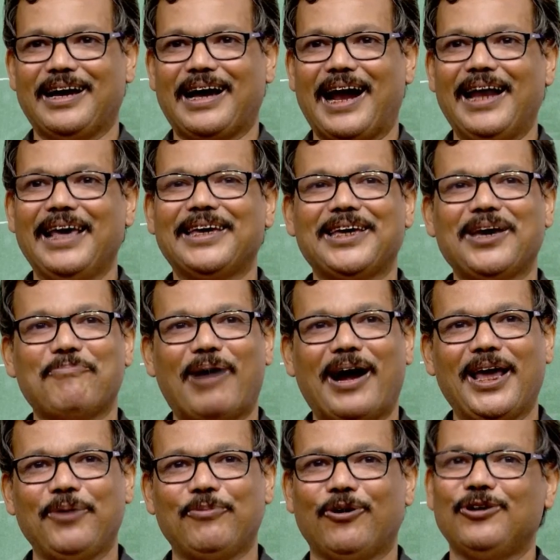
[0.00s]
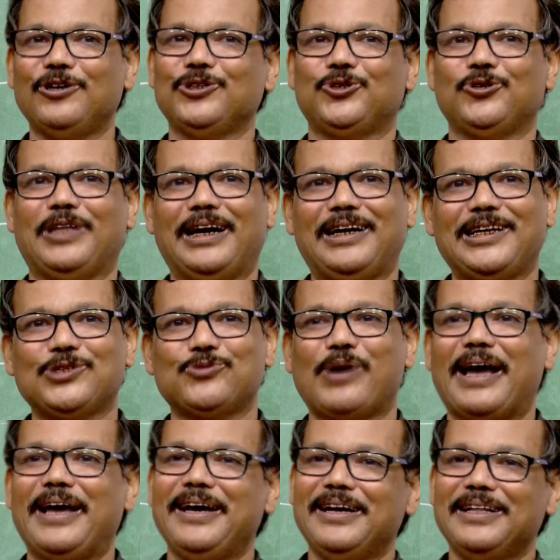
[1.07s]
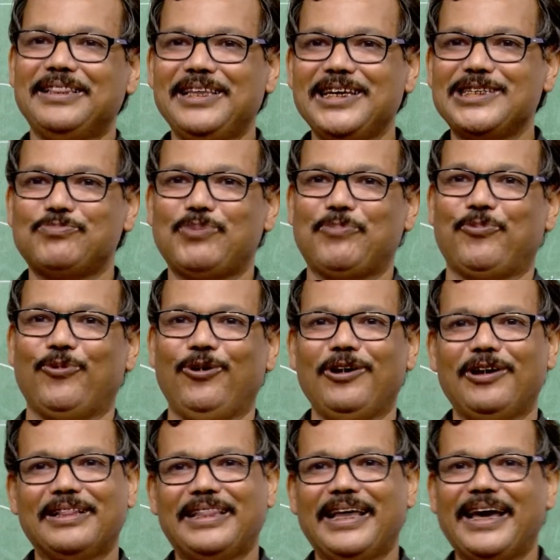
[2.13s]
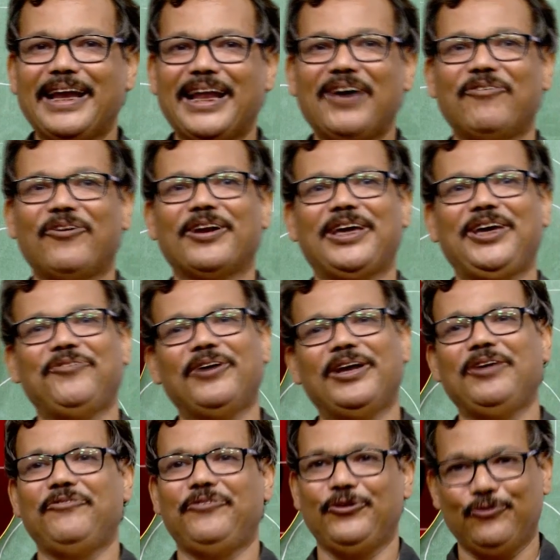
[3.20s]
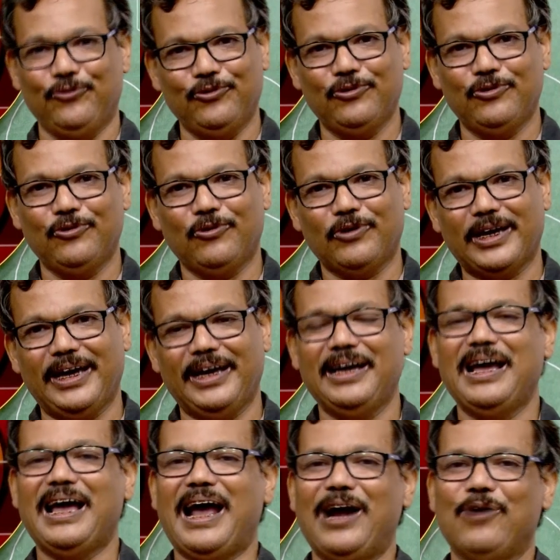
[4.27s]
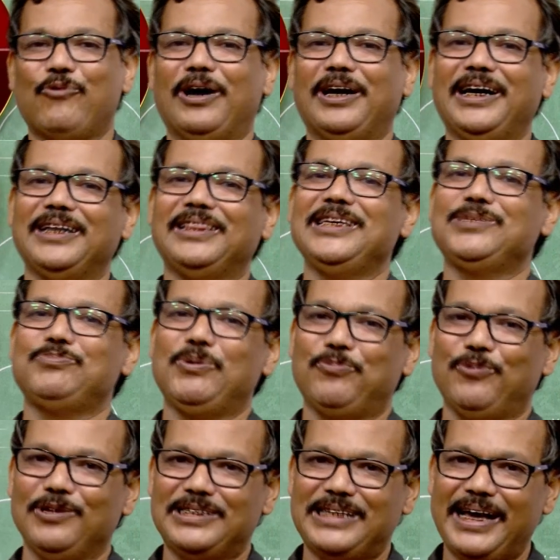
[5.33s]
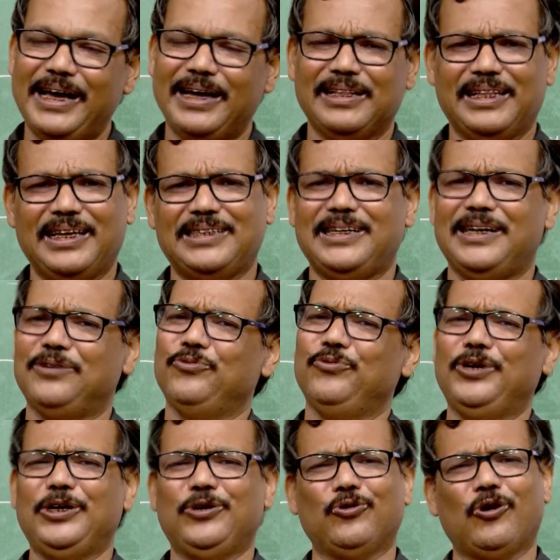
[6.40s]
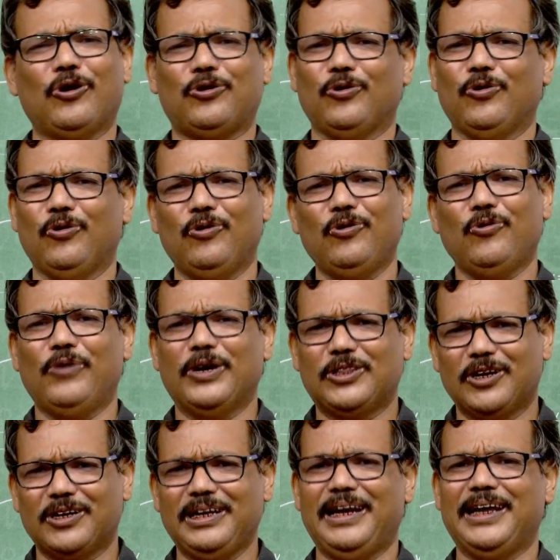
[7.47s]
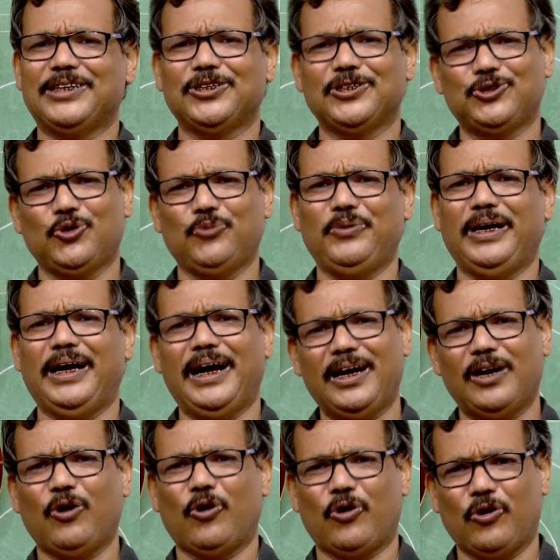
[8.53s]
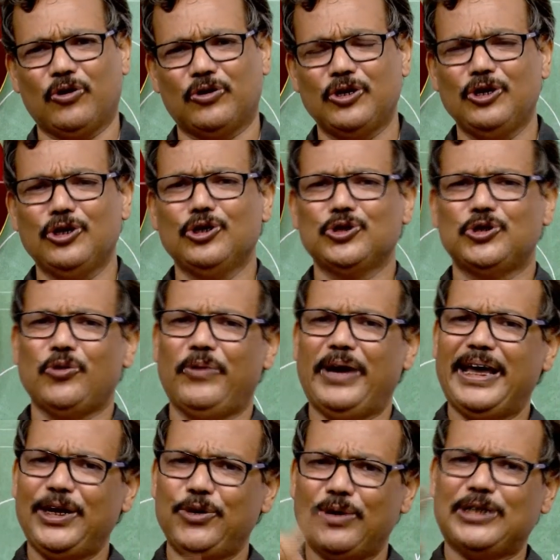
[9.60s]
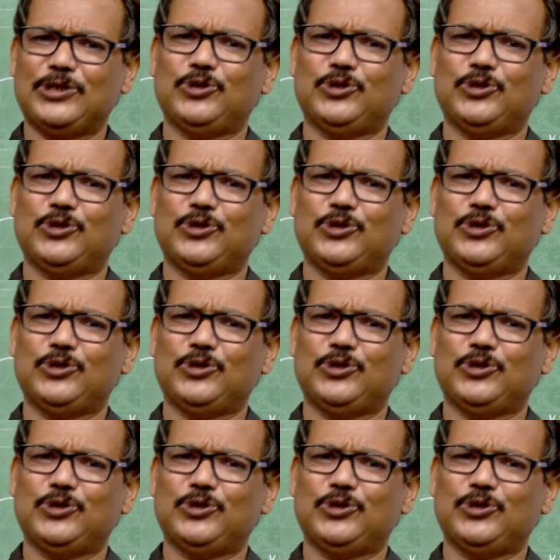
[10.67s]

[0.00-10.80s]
kale ke badeibo. So that is why these people, they never give any view. Okay. And what did these people say? They said we do not know whether the election should be held or not. So when you are